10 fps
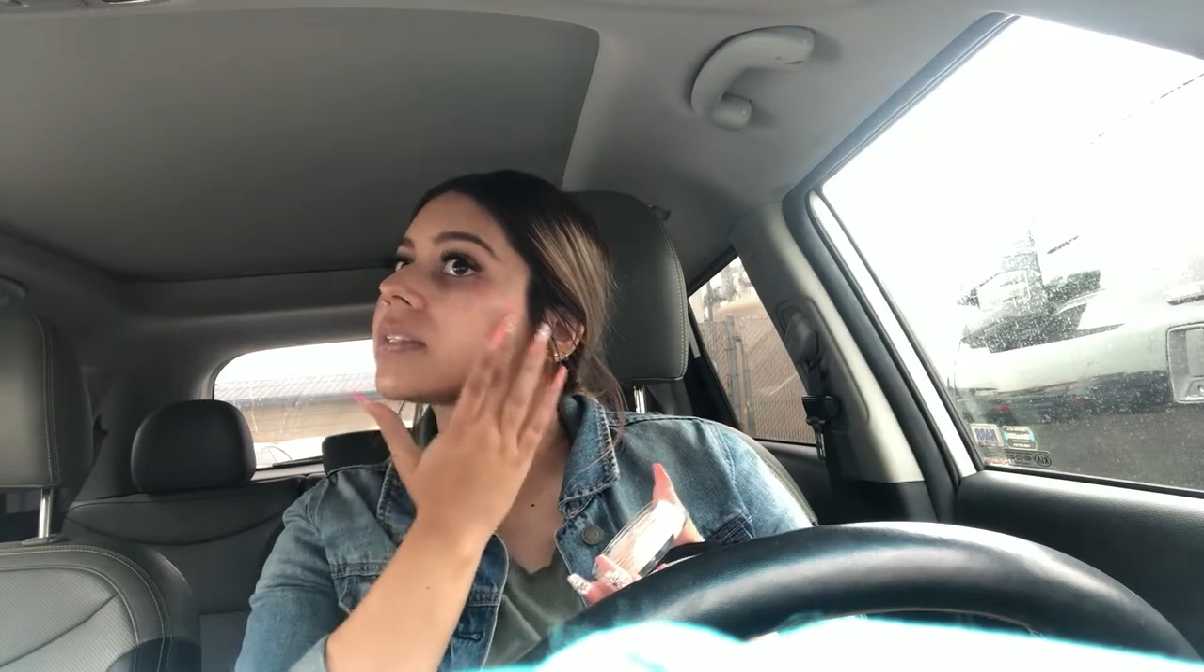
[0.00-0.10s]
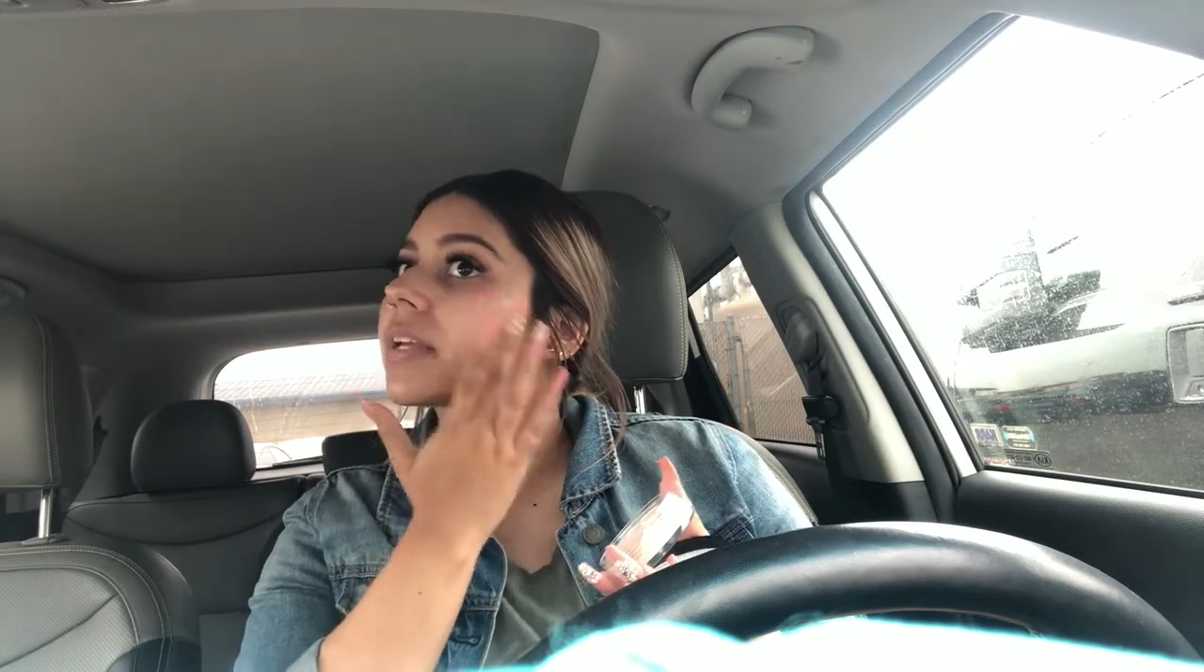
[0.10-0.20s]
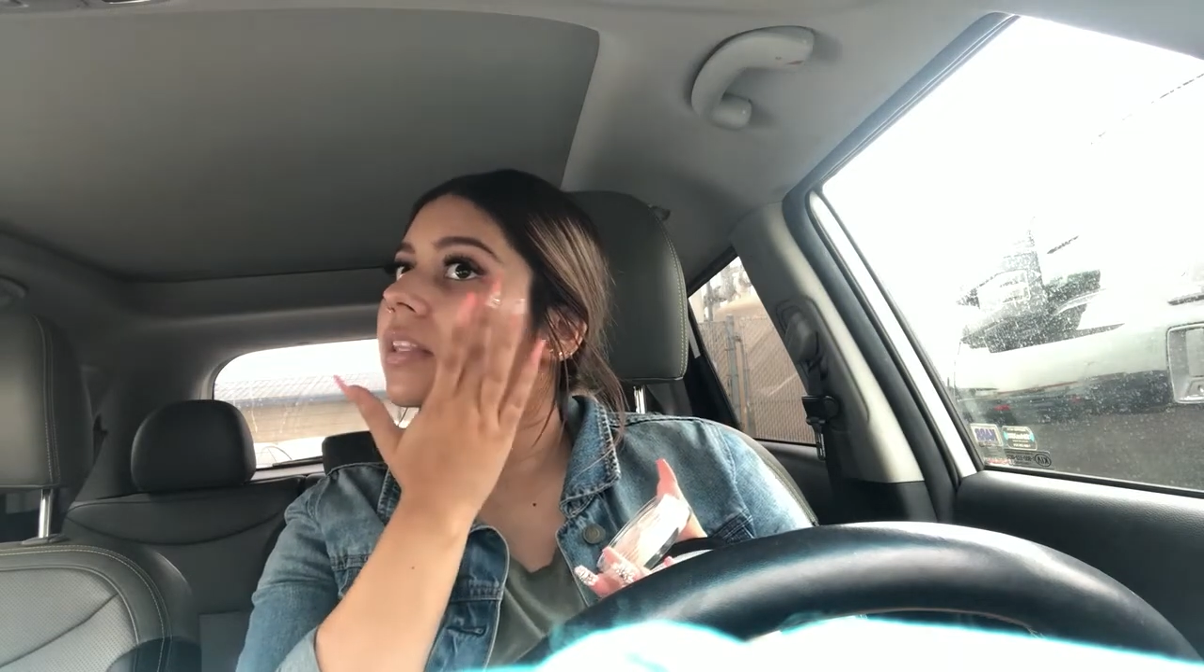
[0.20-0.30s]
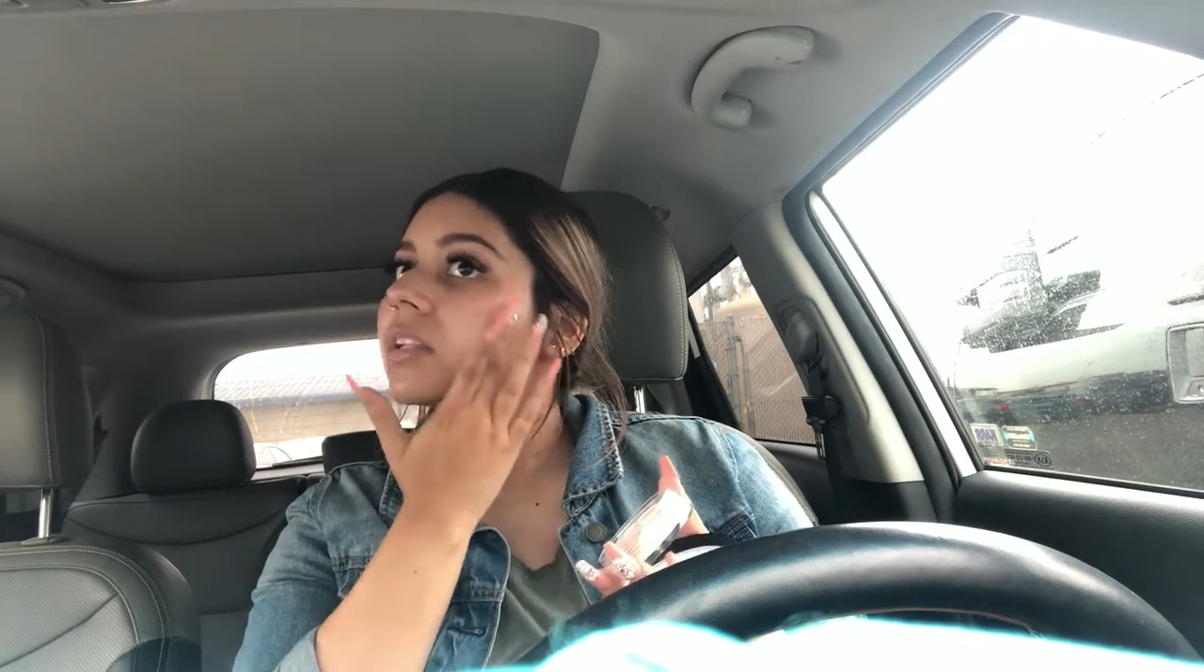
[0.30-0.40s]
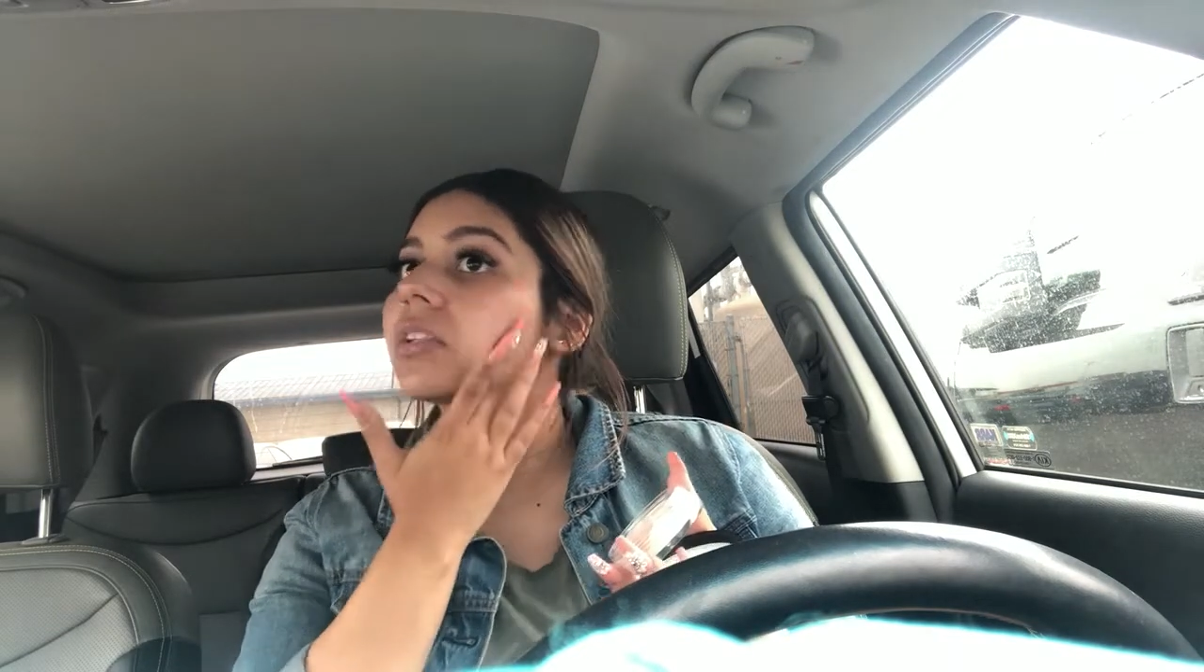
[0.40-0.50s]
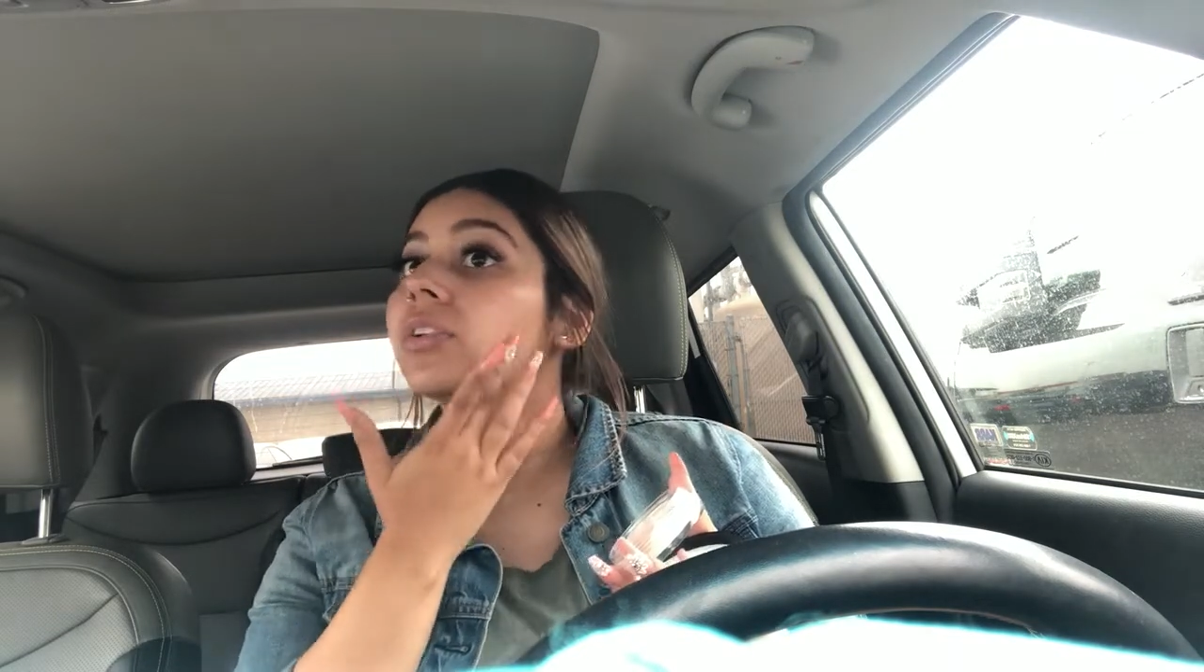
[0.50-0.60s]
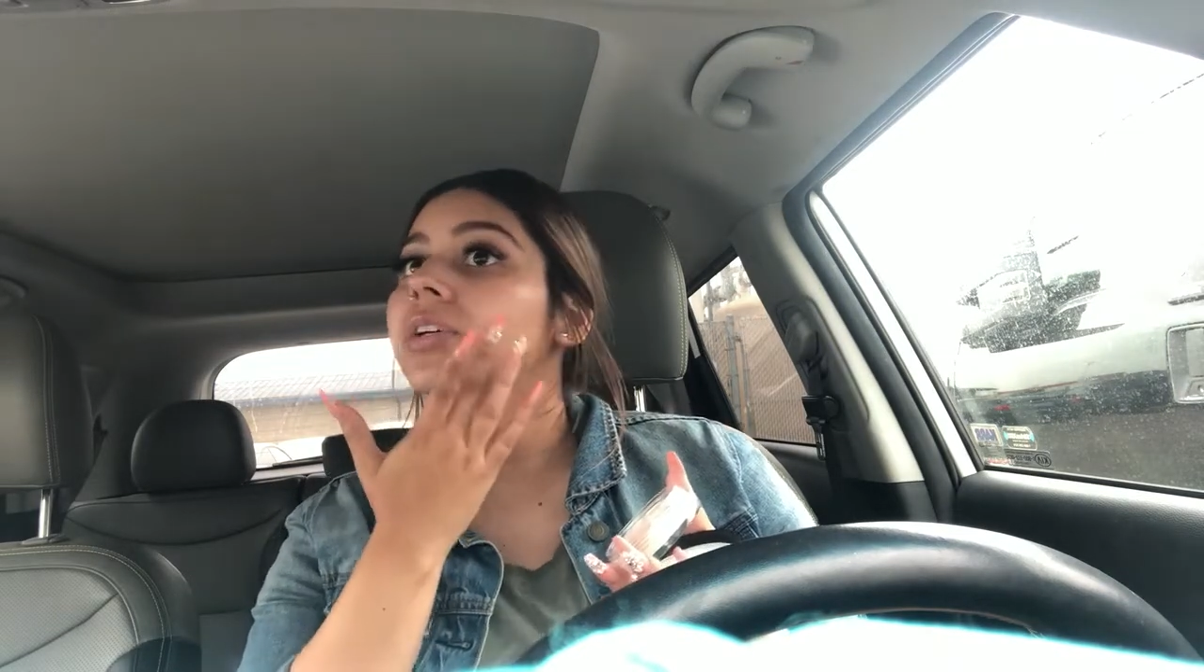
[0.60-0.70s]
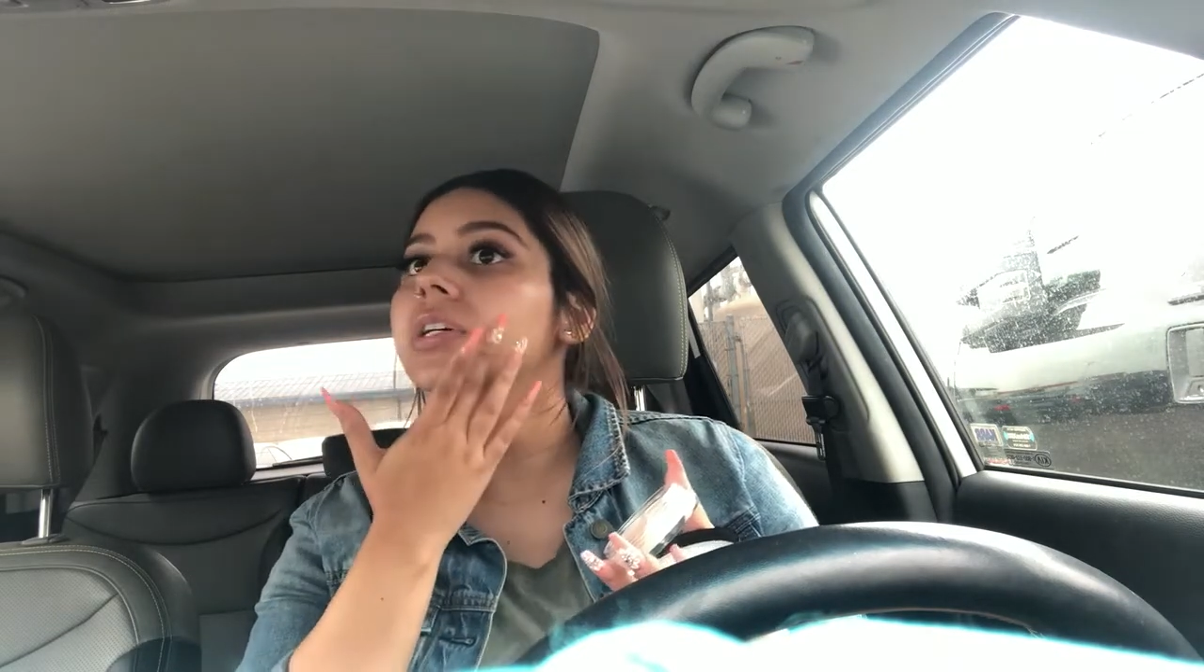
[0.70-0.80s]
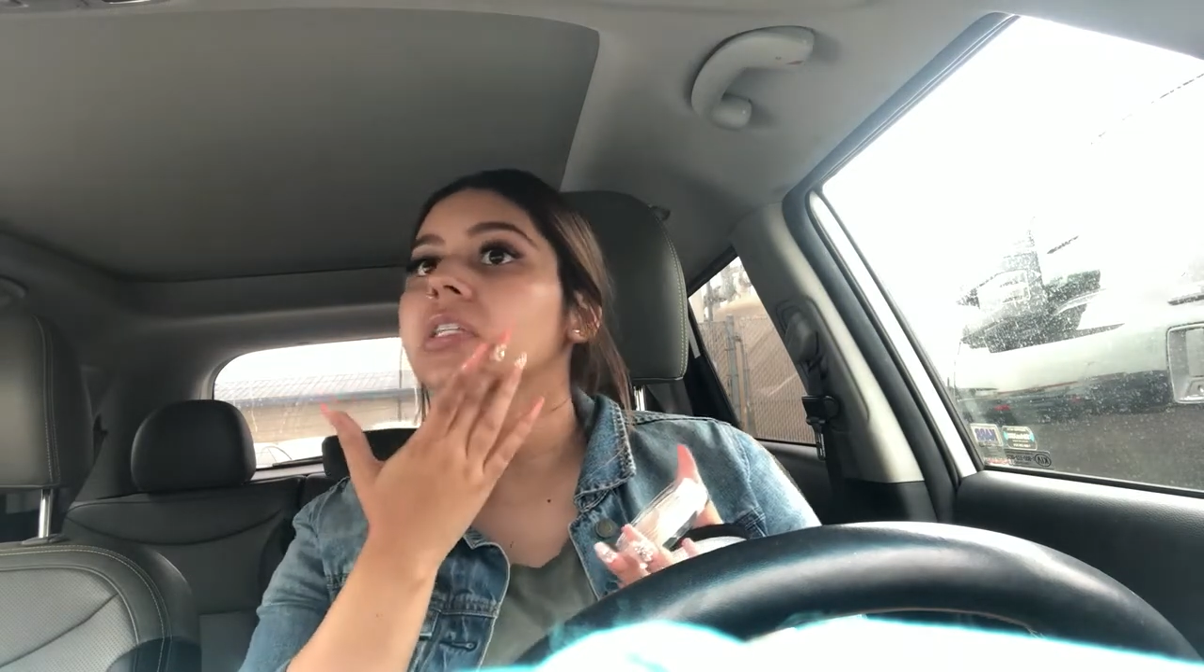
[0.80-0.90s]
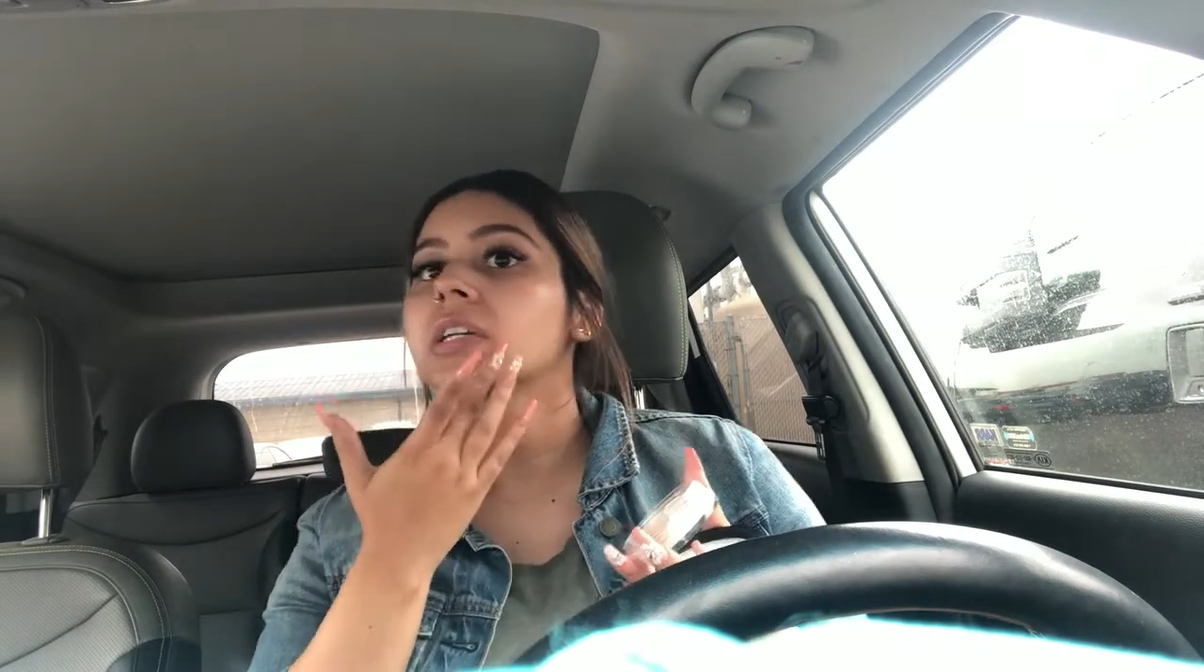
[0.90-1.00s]
like the
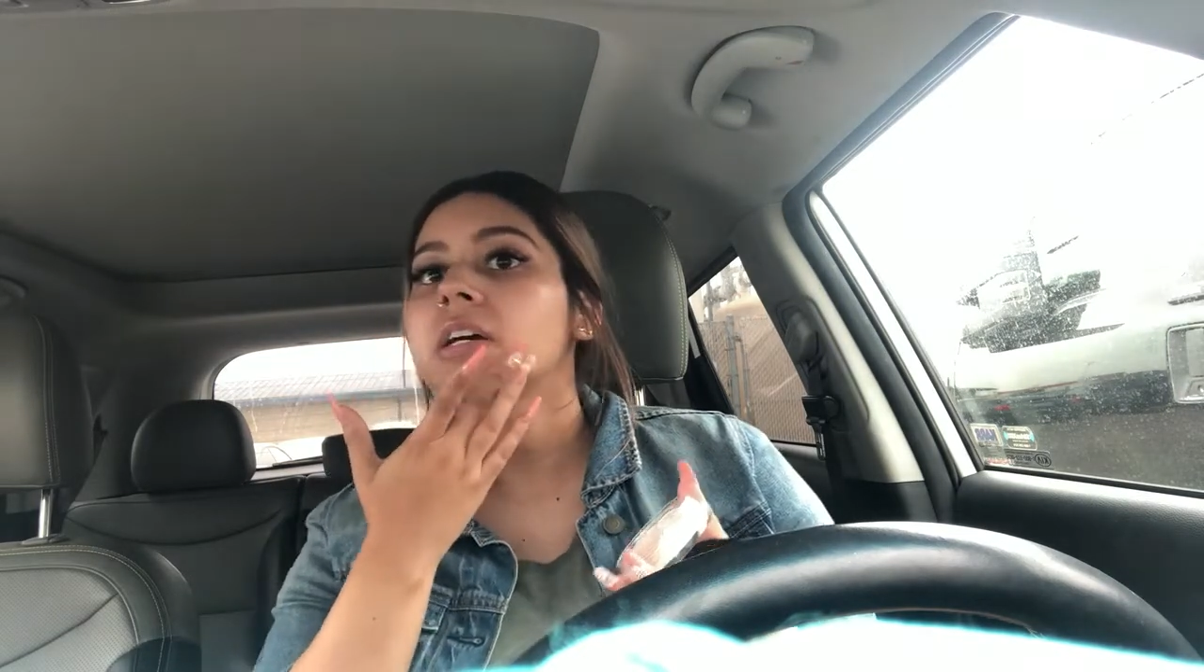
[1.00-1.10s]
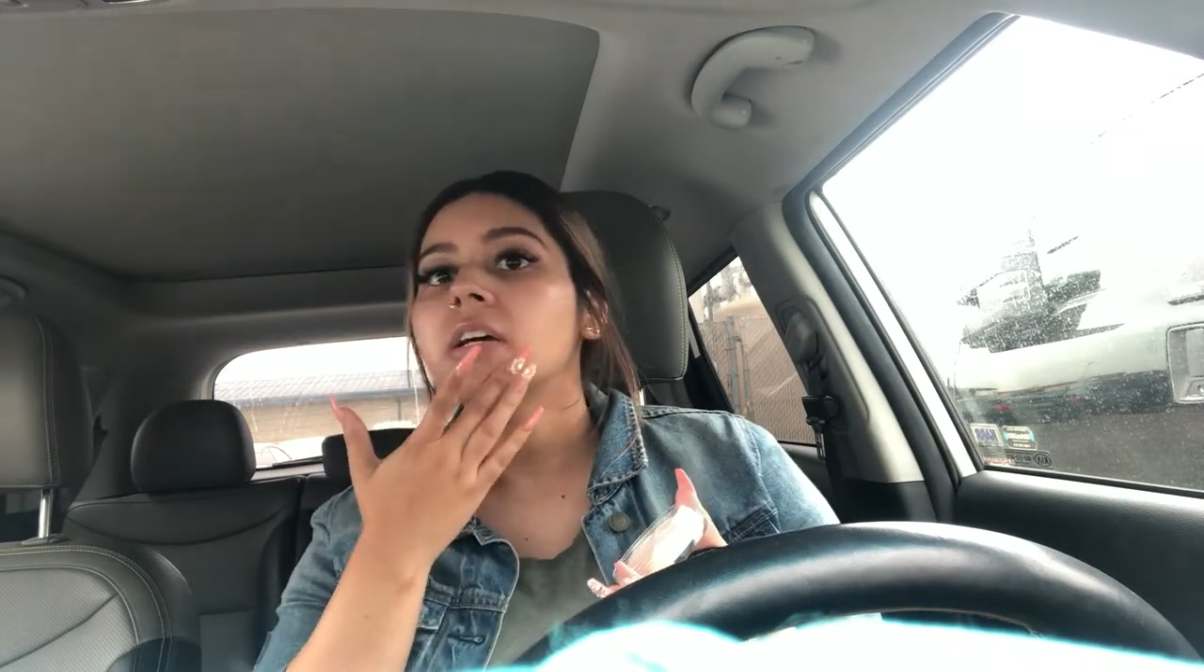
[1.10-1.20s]
looks,